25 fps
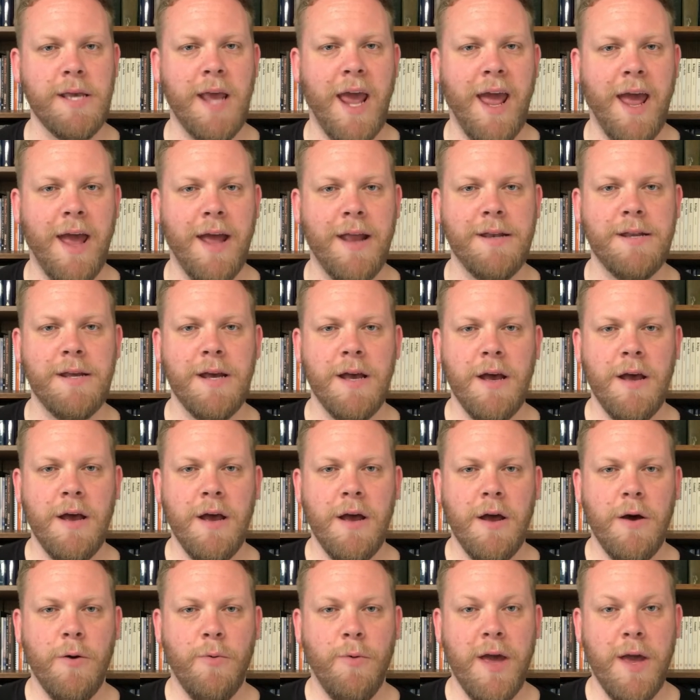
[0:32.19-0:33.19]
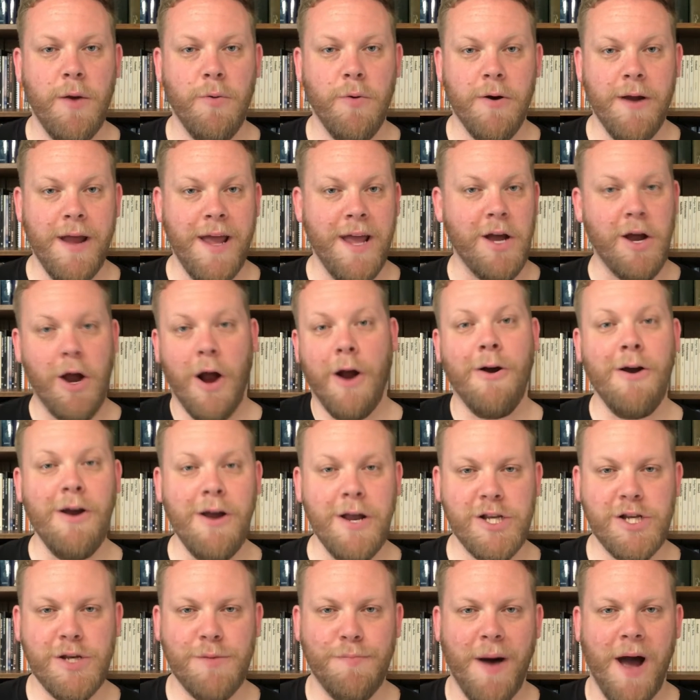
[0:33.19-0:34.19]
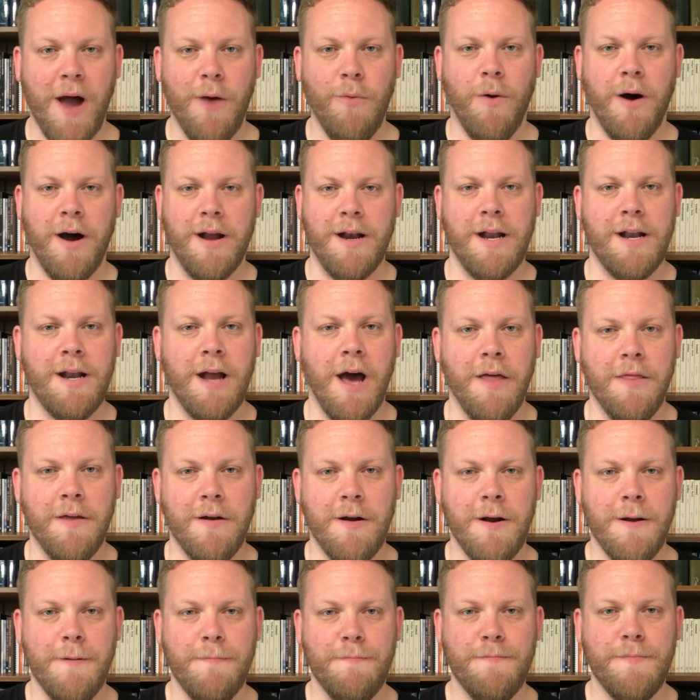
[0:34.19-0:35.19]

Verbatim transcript: and we were encouraged by one another.